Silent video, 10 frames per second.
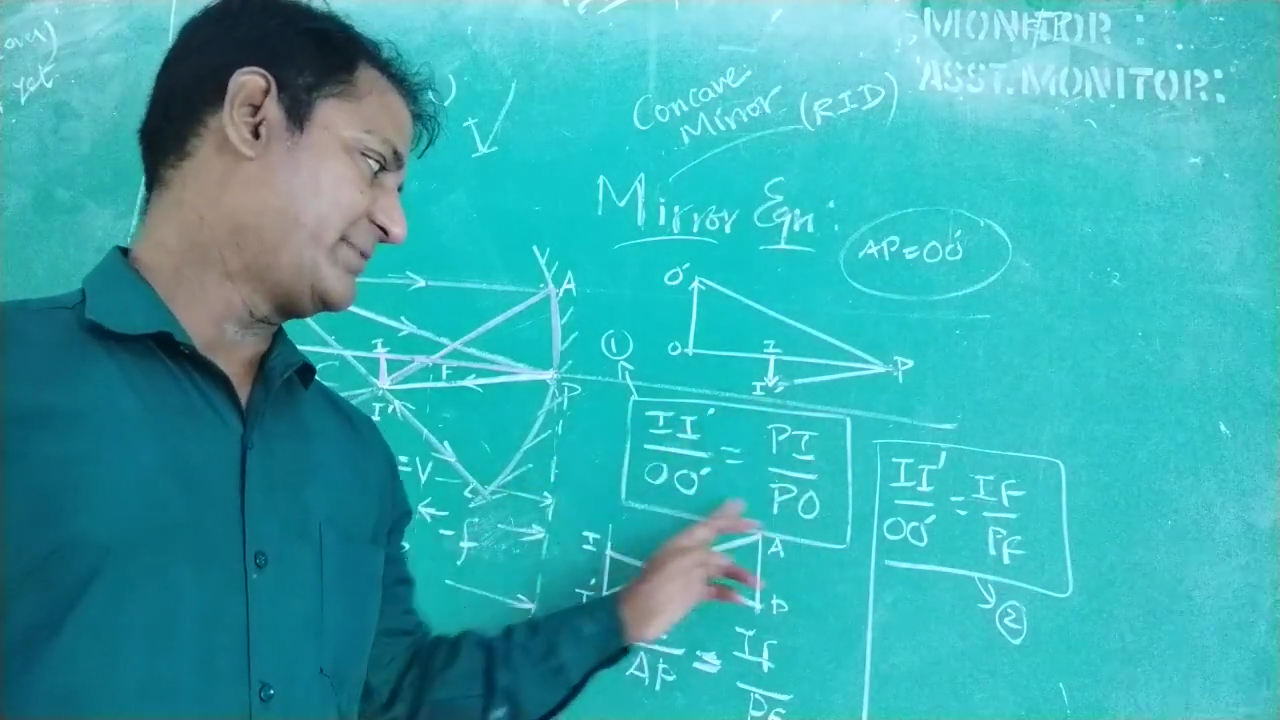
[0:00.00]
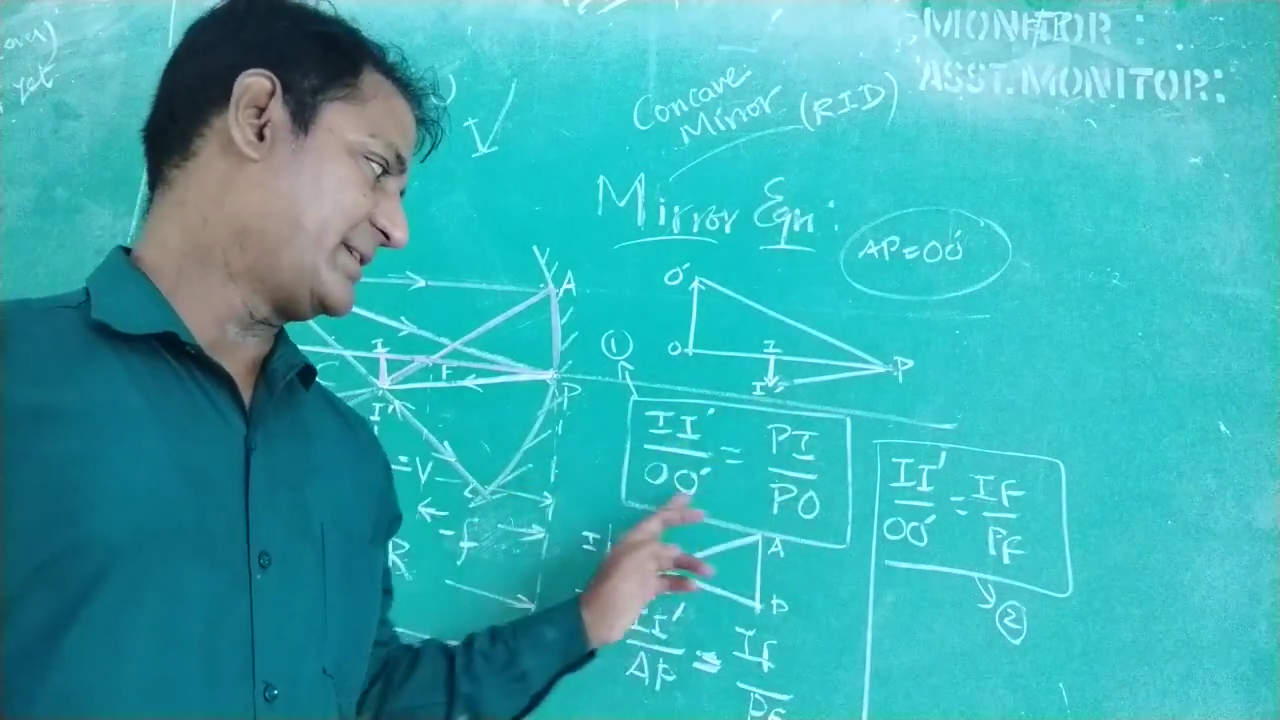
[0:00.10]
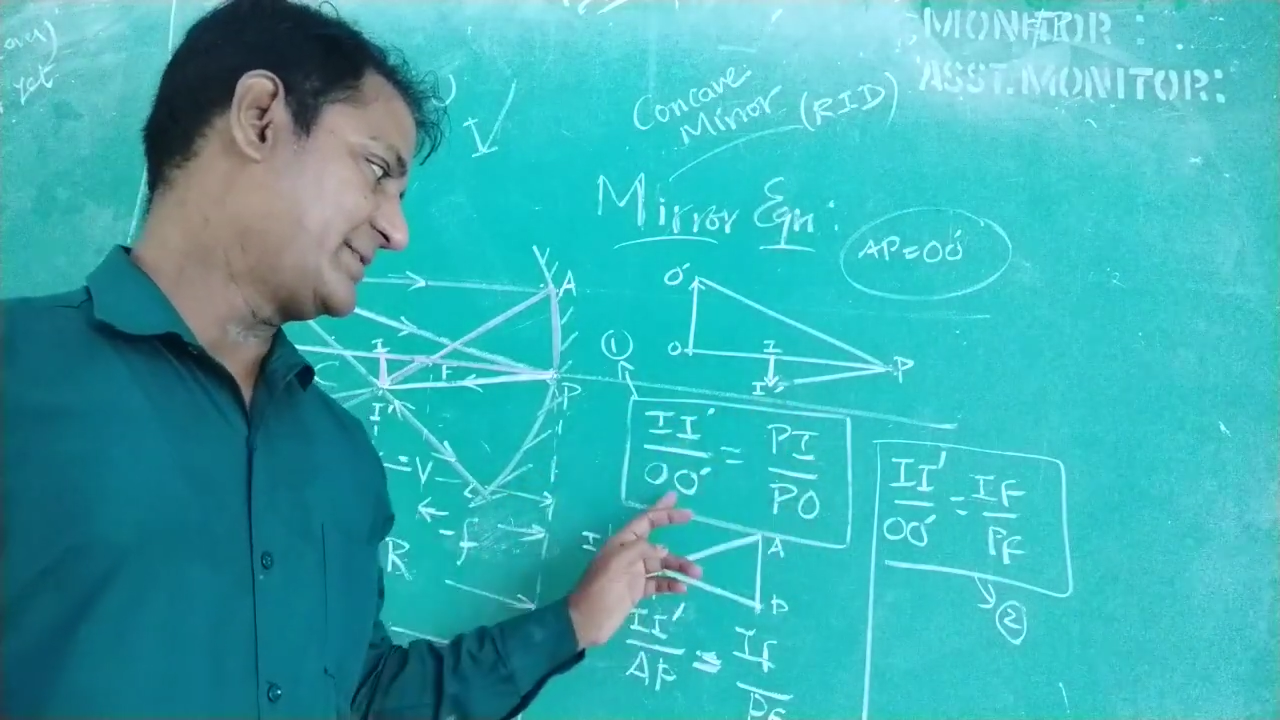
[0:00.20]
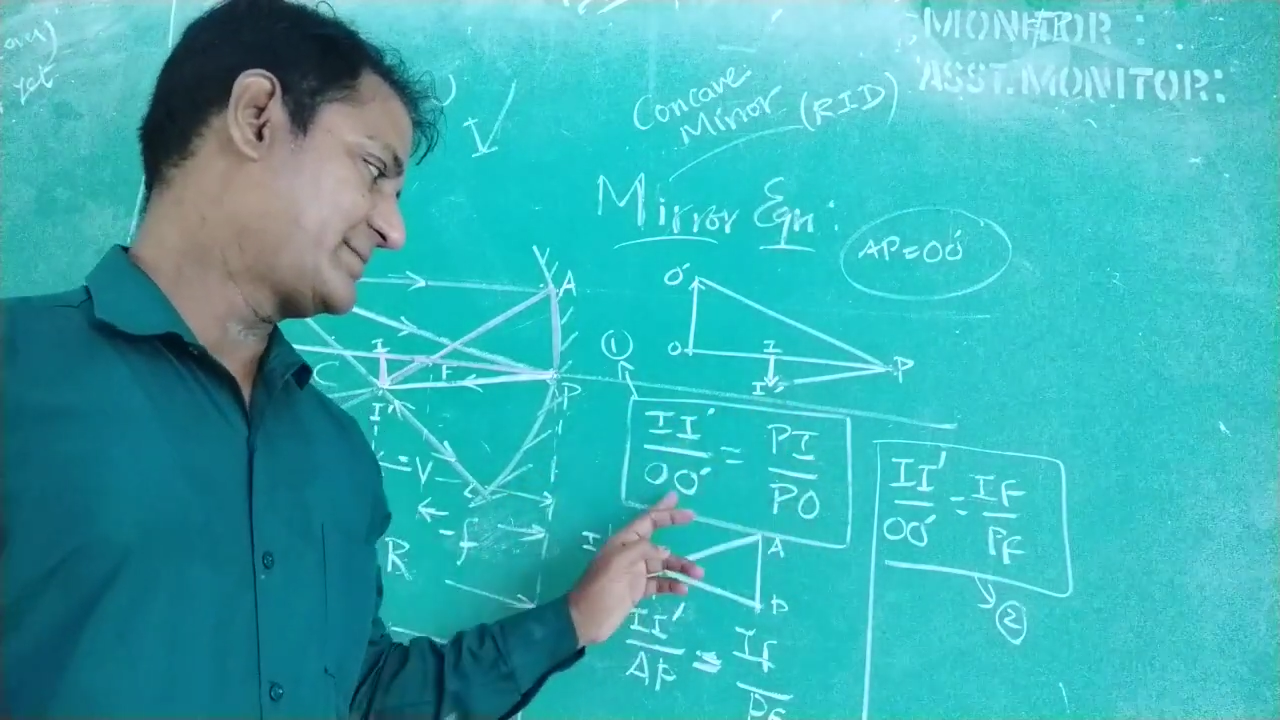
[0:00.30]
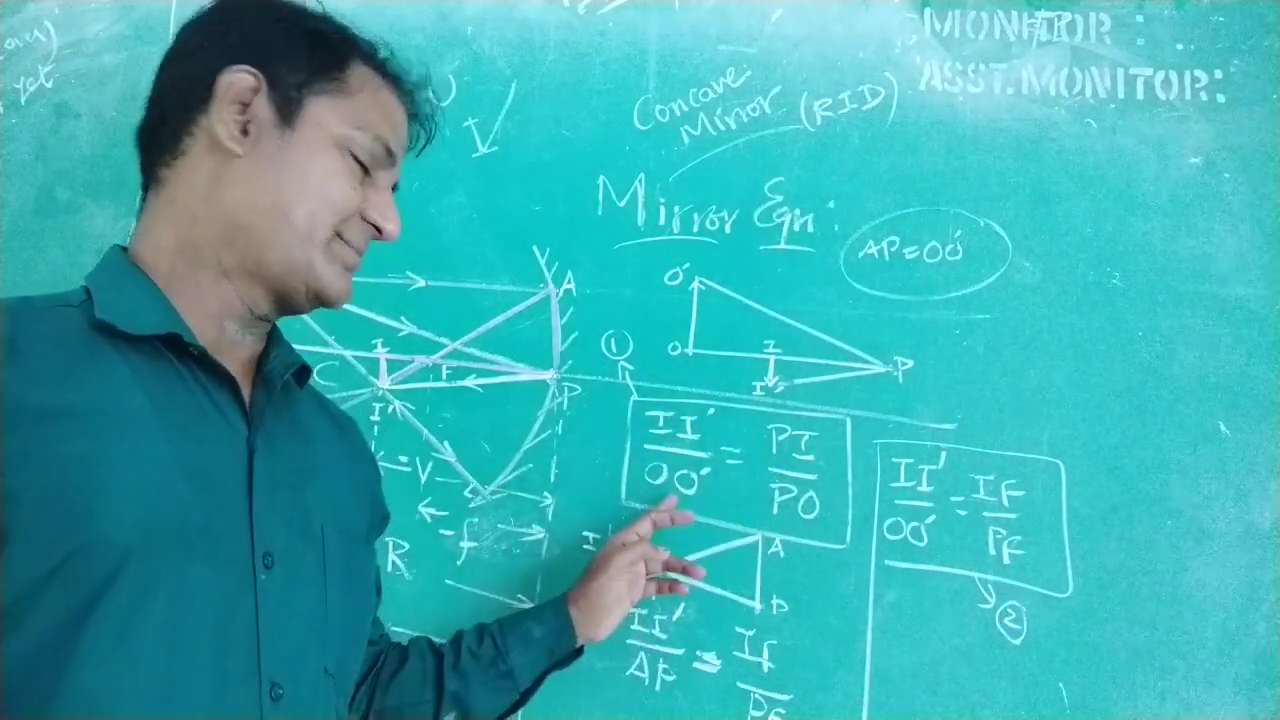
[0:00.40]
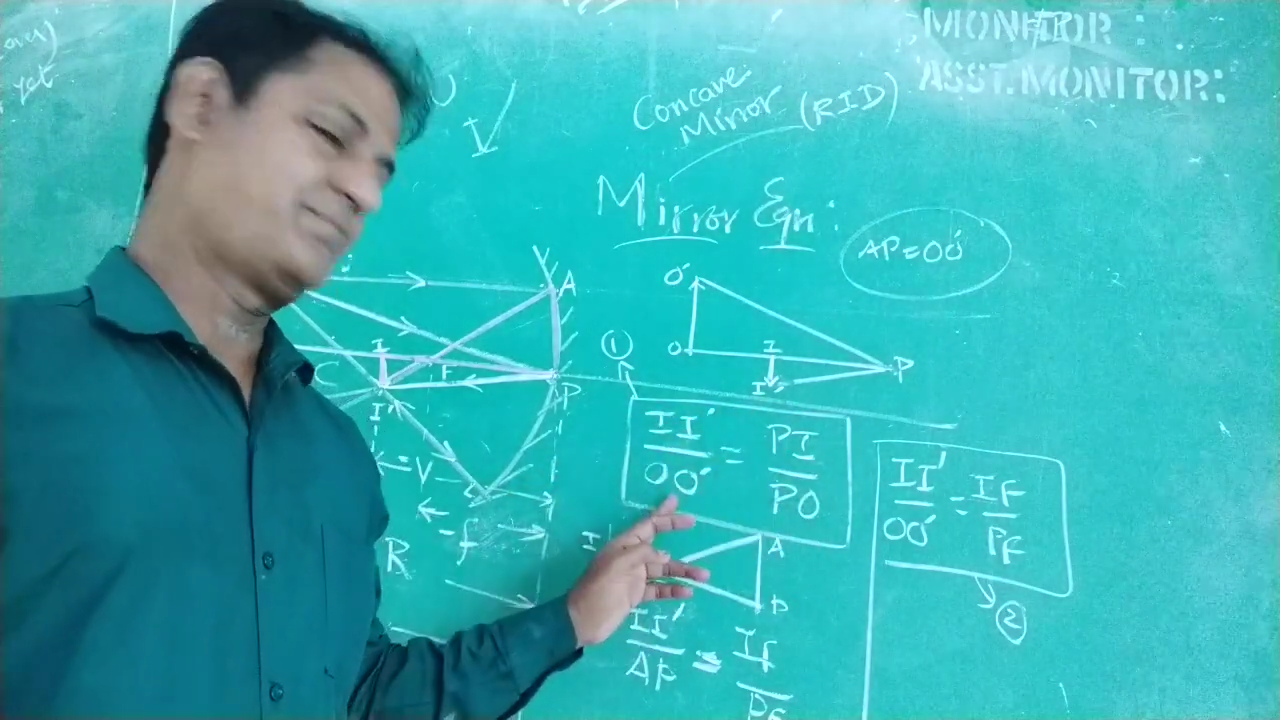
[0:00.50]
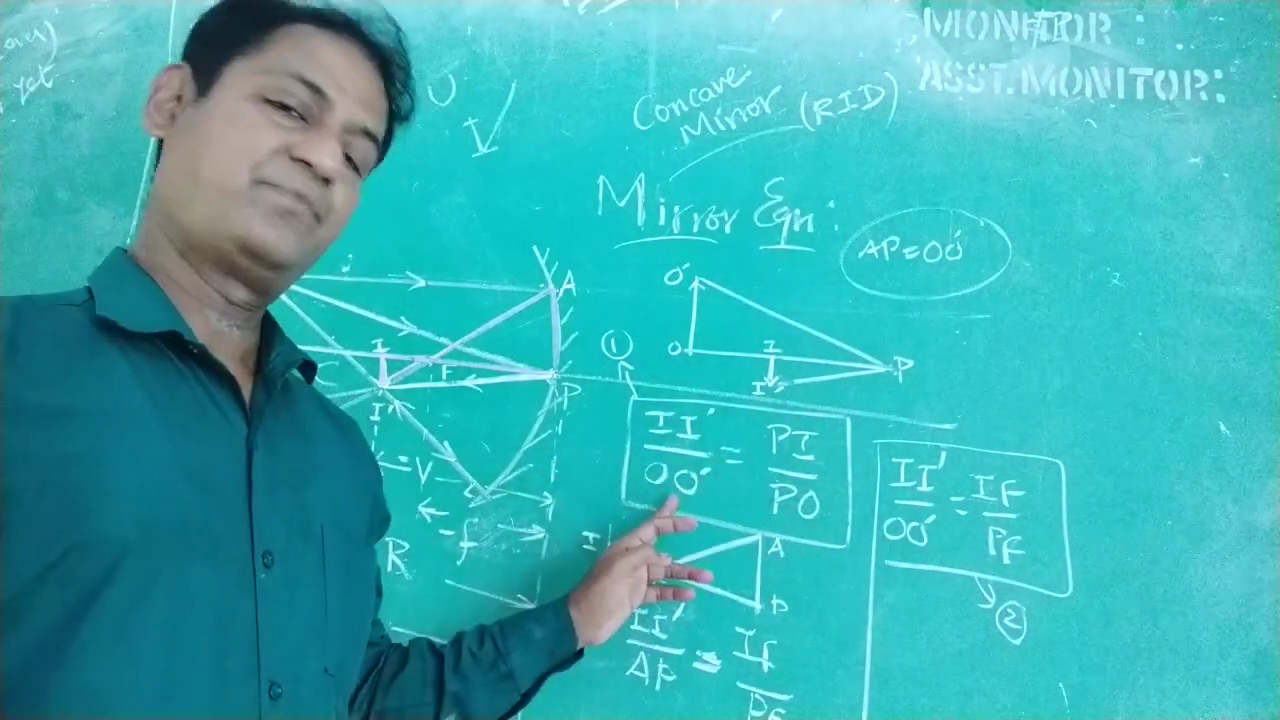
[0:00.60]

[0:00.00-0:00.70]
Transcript: this